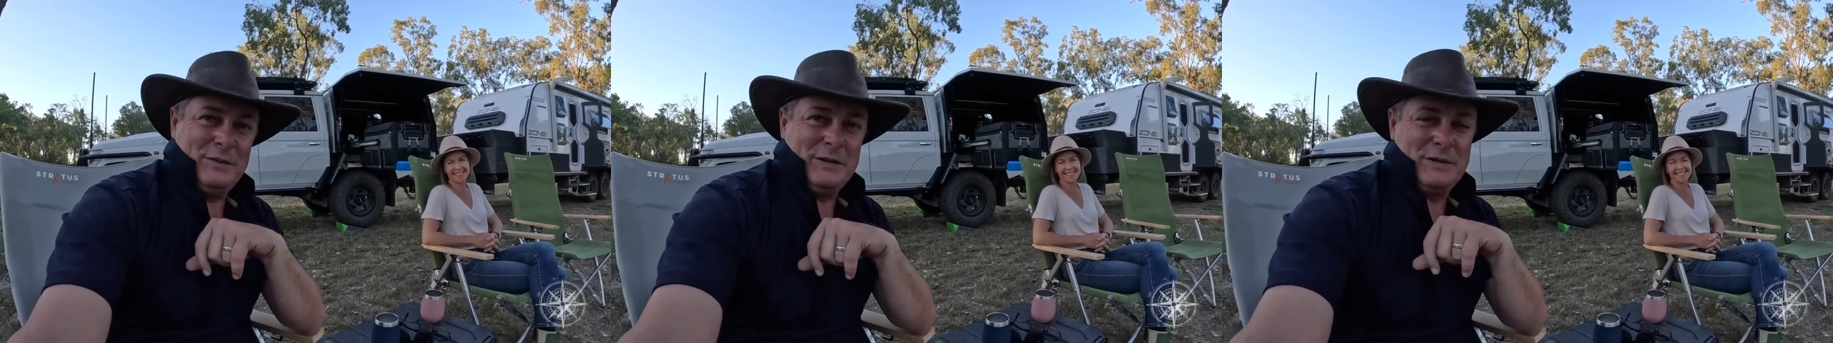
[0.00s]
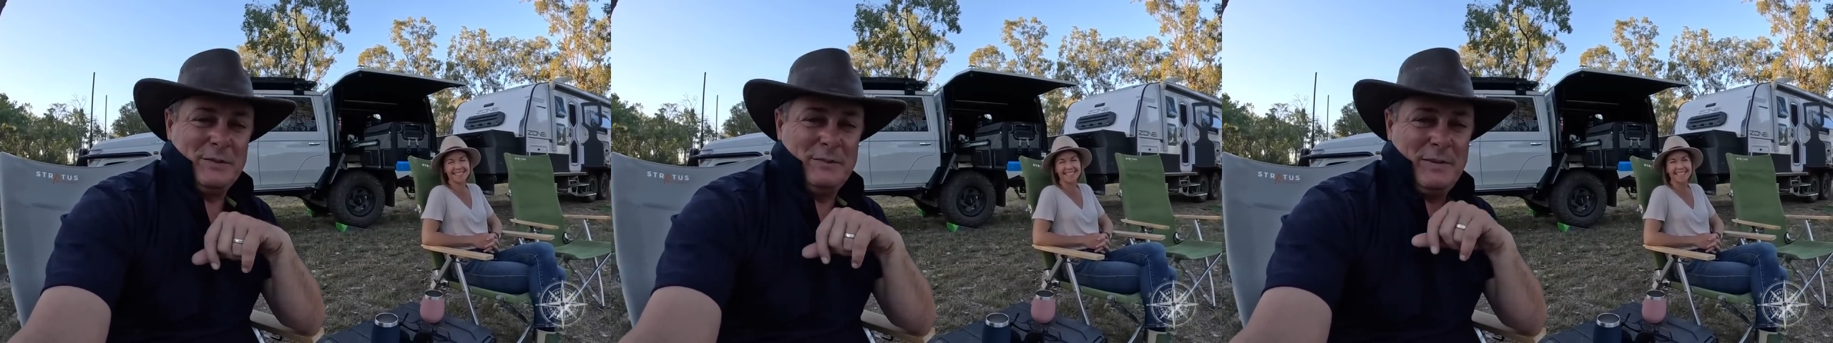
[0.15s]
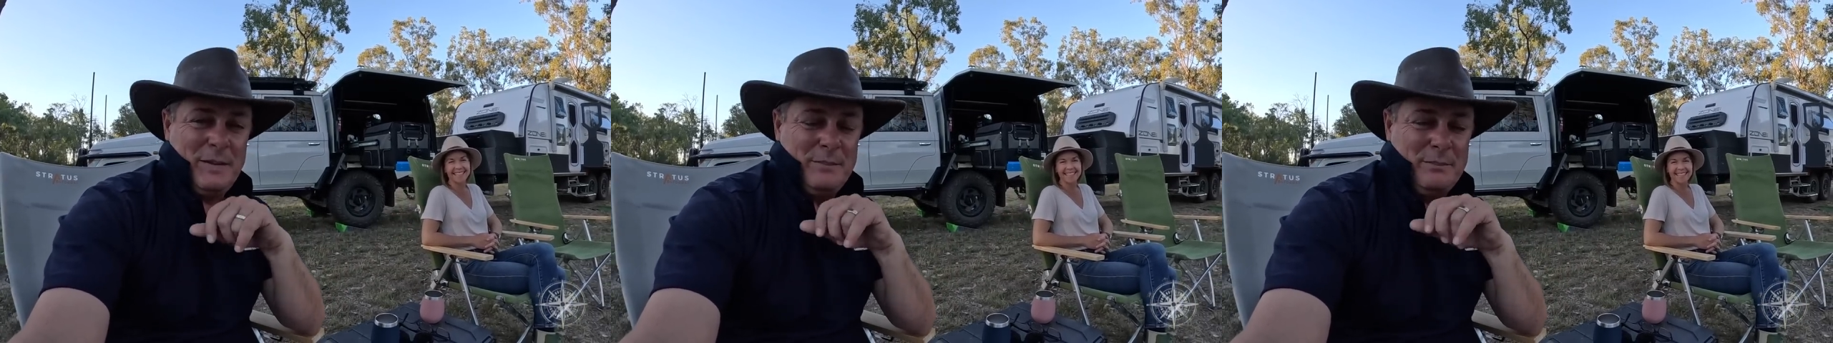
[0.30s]

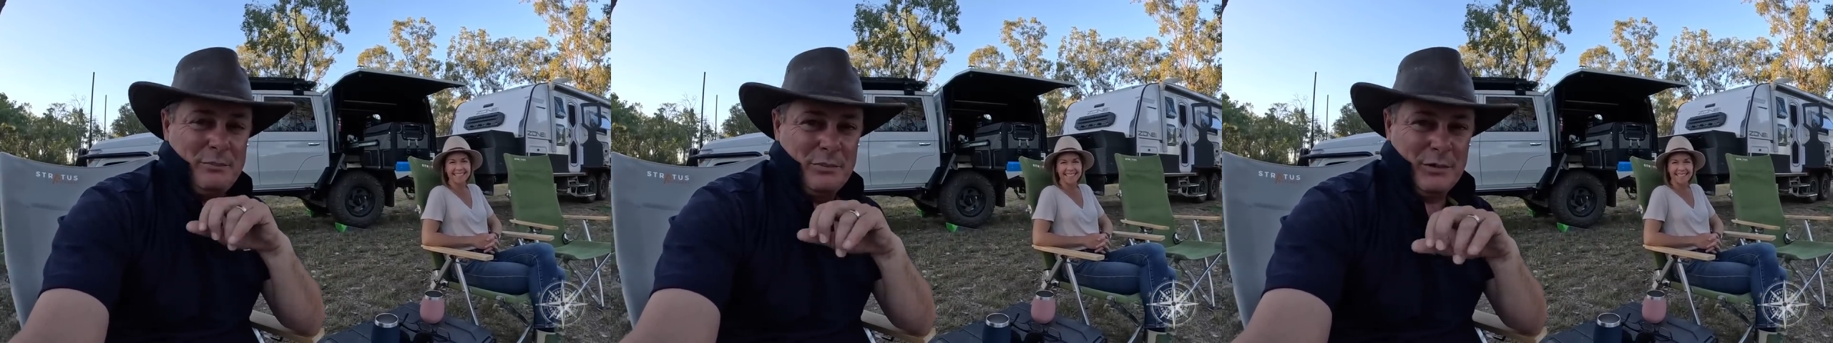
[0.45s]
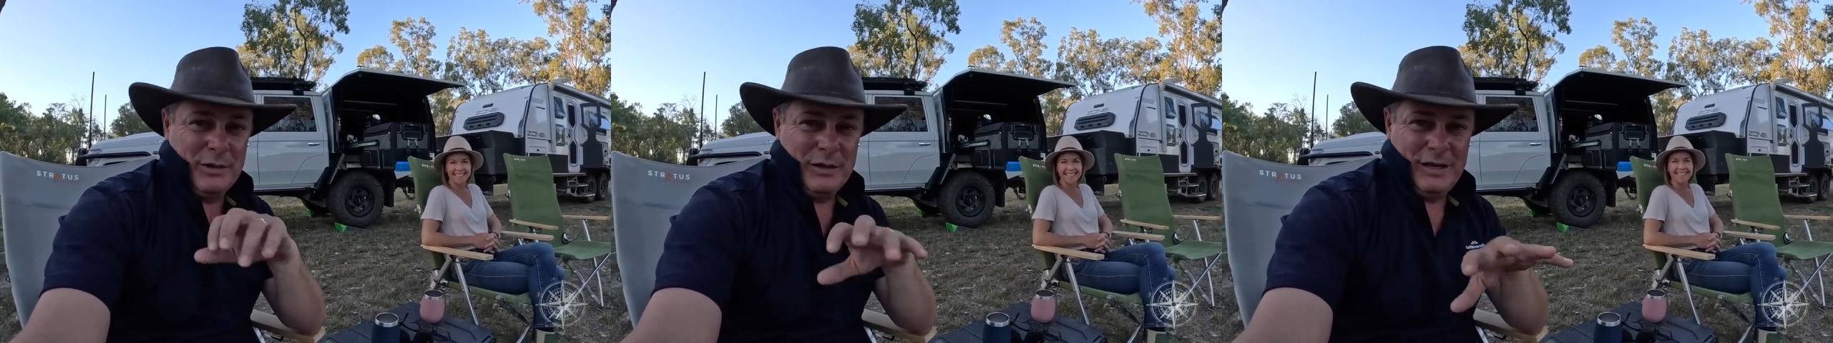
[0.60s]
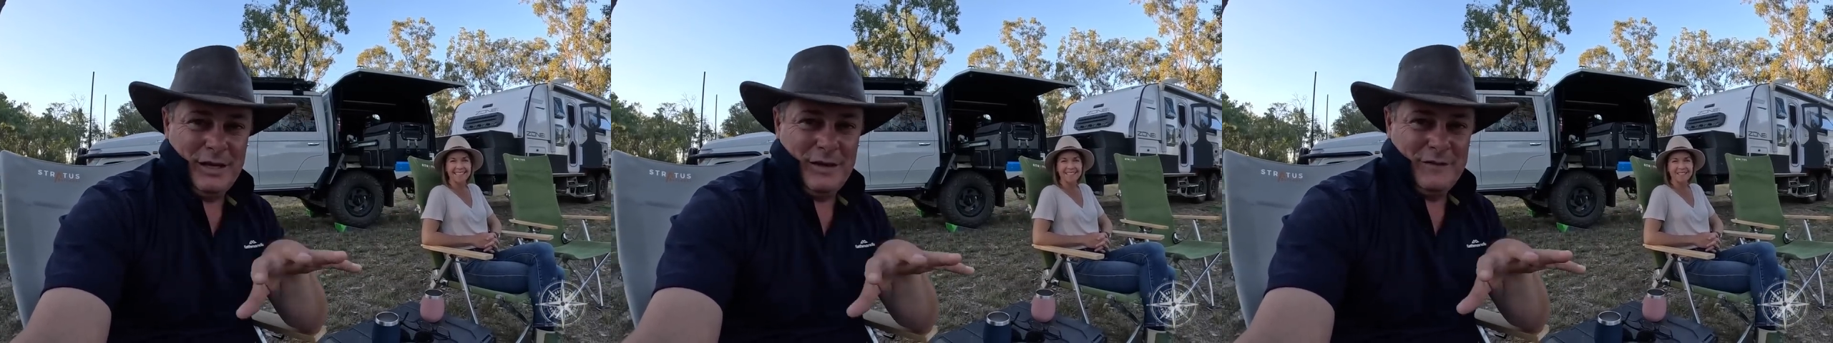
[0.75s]
which would be
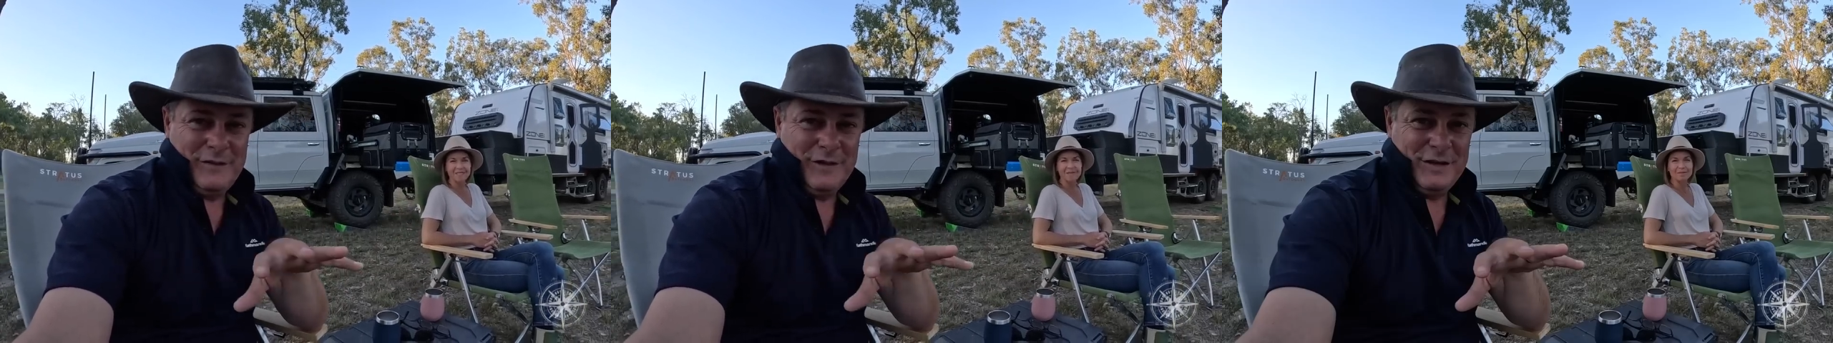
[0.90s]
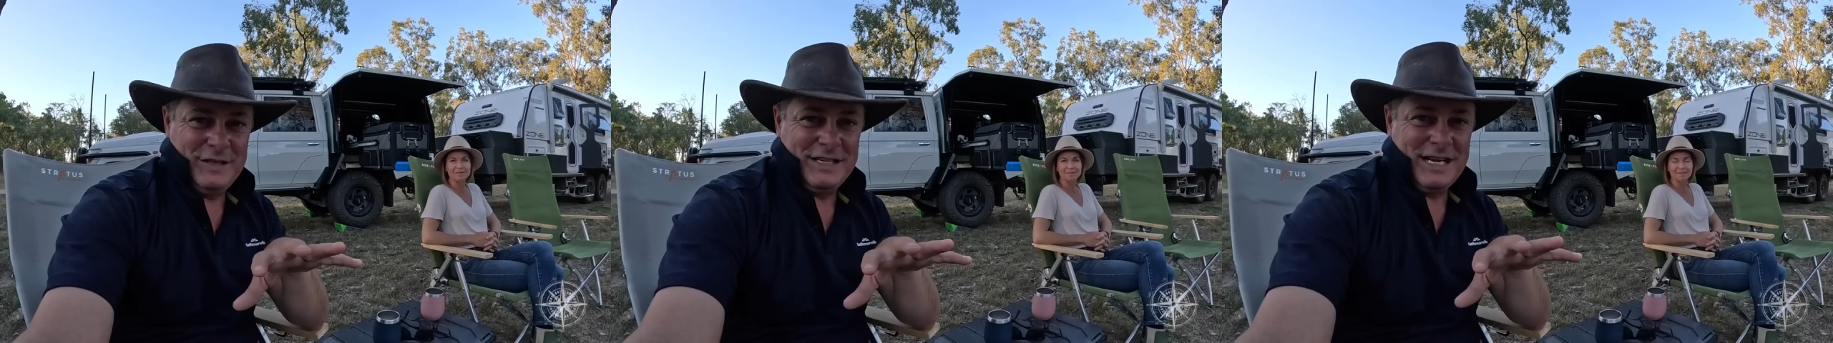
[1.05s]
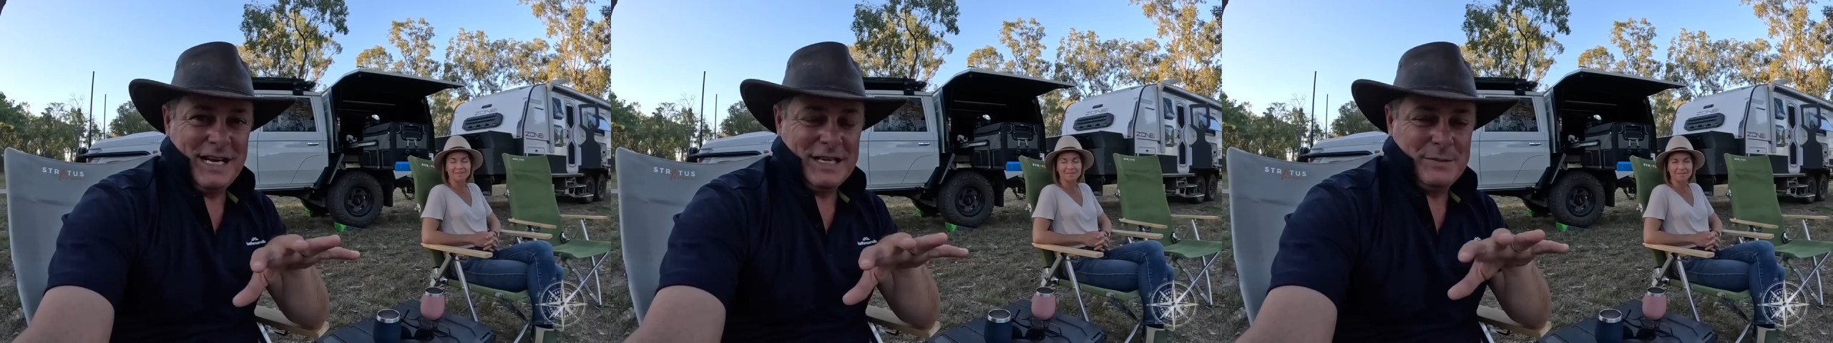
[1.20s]
brilliant
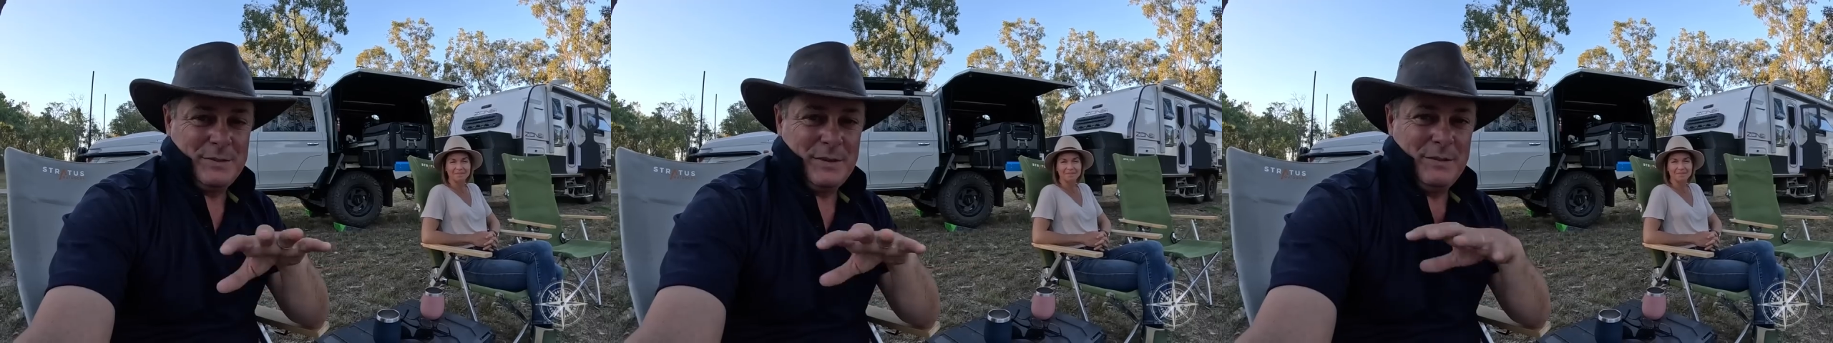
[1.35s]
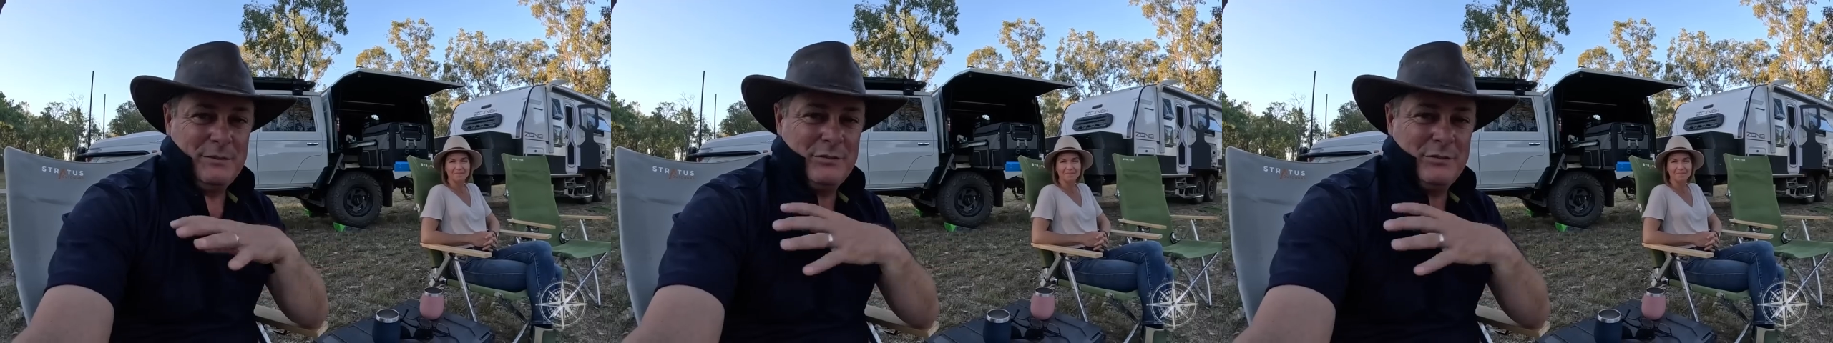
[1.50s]
for Jasper